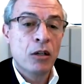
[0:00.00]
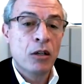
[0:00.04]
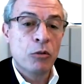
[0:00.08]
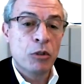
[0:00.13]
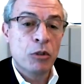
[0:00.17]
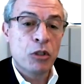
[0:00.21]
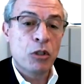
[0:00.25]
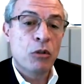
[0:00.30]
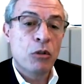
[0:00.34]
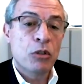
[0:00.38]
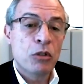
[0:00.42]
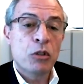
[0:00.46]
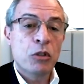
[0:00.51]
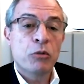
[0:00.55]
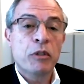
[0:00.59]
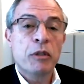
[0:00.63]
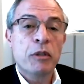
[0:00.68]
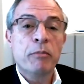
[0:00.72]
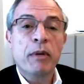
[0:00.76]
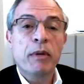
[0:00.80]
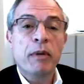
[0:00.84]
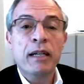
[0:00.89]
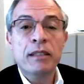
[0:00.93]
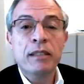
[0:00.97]
which also
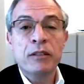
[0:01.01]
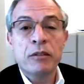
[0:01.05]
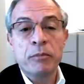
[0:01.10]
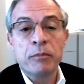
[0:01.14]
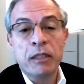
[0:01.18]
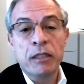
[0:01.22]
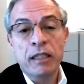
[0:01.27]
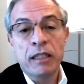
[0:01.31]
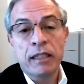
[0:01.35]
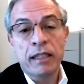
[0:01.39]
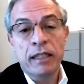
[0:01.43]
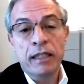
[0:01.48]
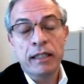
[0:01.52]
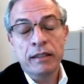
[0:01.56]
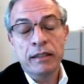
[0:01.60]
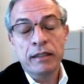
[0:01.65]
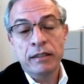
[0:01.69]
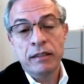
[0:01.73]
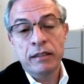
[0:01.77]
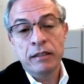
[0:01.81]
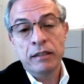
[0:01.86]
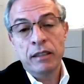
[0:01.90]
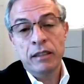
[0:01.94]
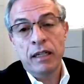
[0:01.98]
reminds me that
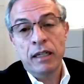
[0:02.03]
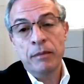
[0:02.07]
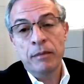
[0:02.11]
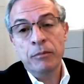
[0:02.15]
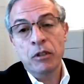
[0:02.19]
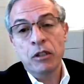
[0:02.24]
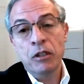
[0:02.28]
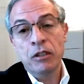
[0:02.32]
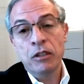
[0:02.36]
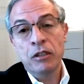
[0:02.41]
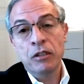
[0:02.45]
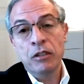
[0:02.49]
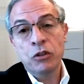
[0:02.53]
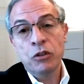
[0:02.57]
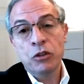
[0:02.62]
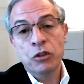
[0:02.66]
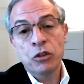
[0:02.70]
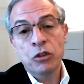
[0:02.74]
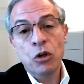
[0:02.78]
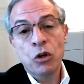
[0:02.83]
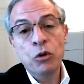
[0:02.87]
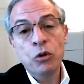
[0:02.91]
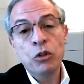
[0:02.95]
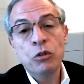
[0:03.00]
I'm going to
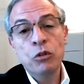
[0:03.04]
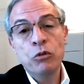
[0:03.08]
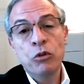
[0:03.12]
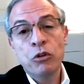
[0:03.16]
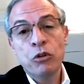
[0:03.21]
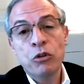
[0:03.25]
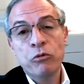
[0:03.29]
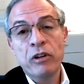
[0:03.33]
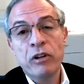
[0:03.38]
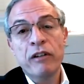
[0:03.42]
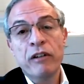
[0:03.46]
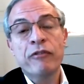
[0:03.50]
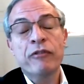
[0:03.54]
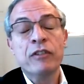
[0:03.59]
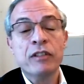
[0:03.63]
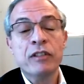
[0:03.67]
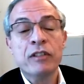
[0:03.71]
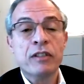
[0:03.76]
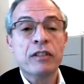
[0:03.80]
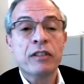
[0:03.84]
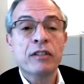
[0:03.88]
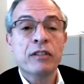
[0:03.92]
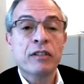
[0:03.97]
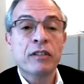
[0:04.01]
show you the
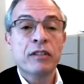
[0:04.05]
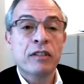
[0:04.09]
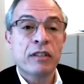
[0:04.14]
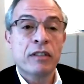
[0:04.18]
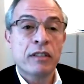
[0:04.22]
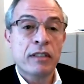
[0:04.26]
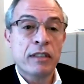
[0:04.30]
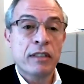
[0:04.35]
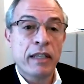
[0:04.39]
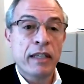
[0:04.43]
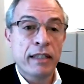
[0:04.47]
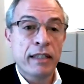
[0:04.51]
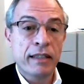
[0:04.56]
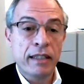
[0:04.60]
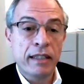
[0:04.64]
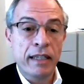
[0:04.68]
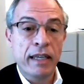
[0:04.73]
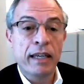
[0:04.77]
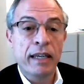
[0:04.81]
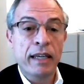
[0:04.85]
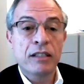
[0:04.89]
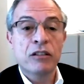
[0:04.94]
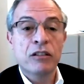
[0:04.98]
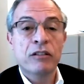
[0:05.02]
references at the
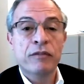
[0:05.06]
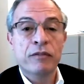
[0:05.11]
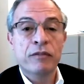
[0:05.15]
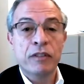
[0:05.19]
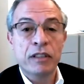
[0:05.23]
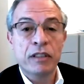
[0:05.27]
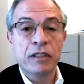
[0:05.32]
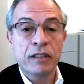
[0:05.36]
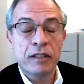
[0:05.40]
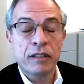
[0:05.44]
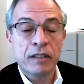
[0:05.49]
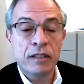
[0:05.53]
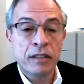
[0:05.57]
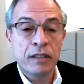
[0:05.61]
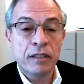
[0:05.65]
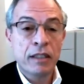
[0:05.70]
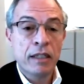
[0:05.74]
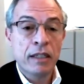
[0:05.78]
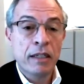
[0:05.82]
end of this,